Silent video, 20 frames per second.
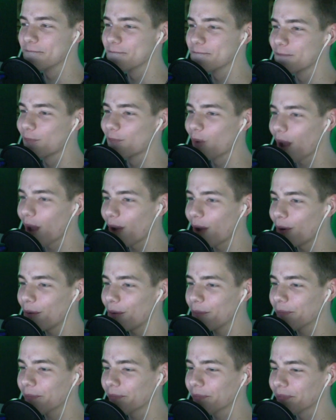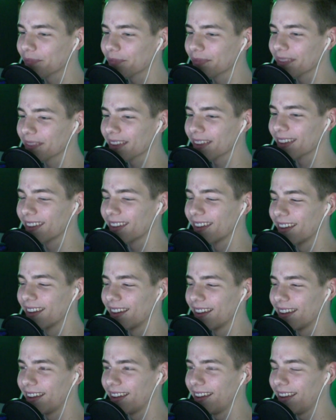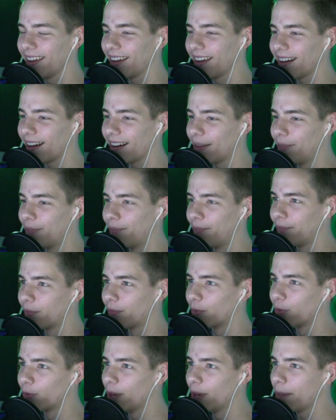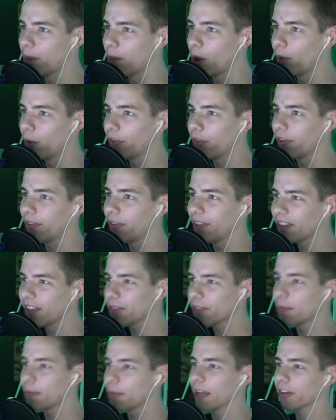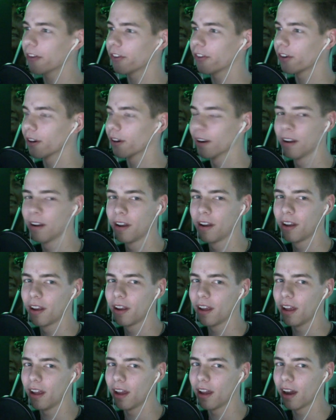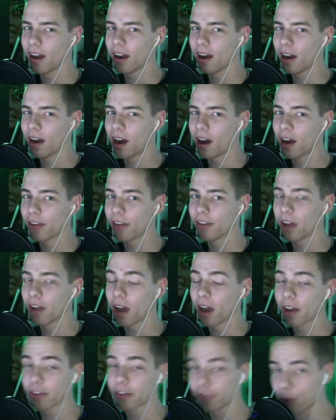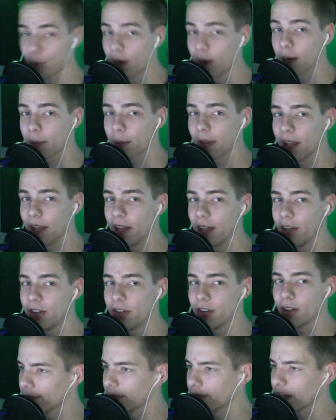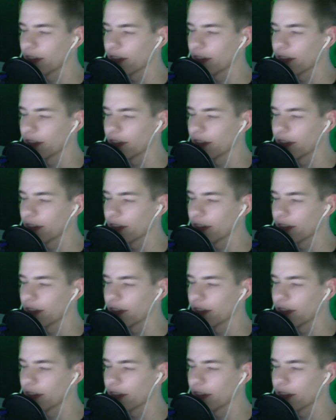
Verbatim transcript: Well, he reposted this picture on his Twitter page.